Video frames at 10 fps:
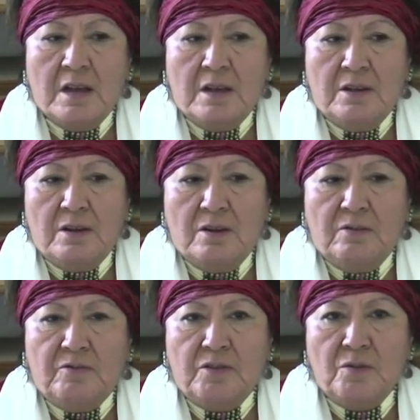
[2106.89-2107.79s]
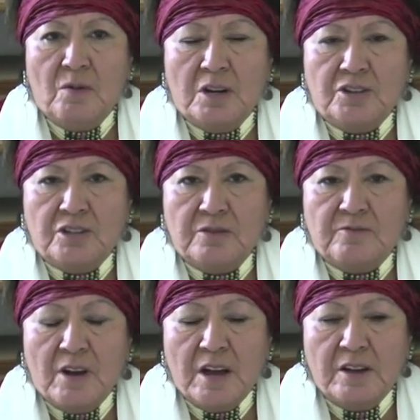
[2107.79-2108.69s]
You know, if you watch the
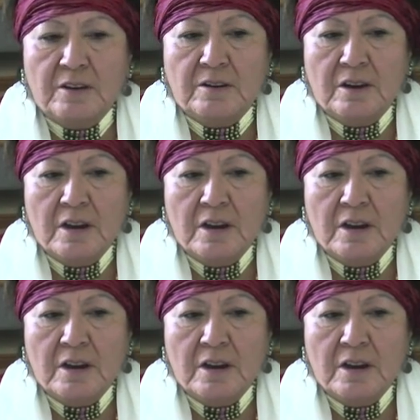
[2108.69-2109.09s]
fire